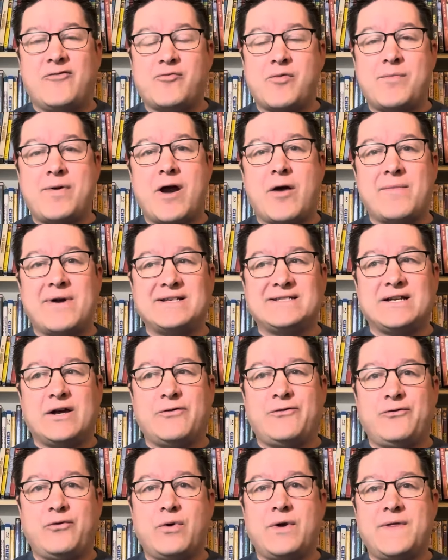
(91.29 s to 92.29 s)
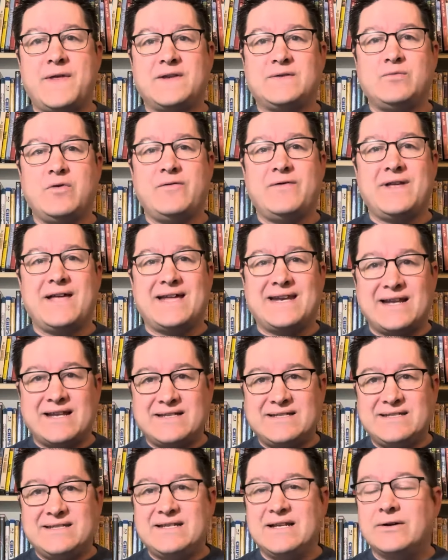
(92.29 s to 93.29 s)
prepare myself for this movie, and
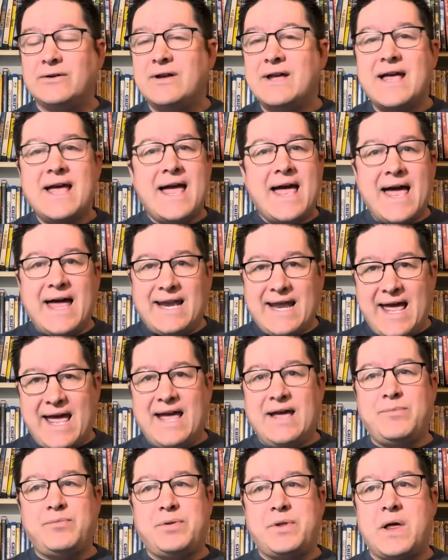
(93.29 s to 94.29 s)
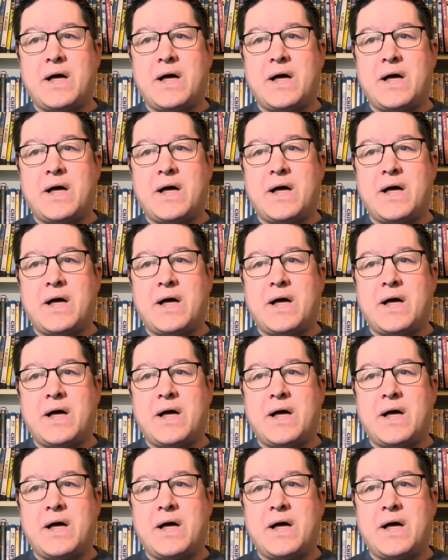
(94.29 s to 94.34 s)
it's still an A+.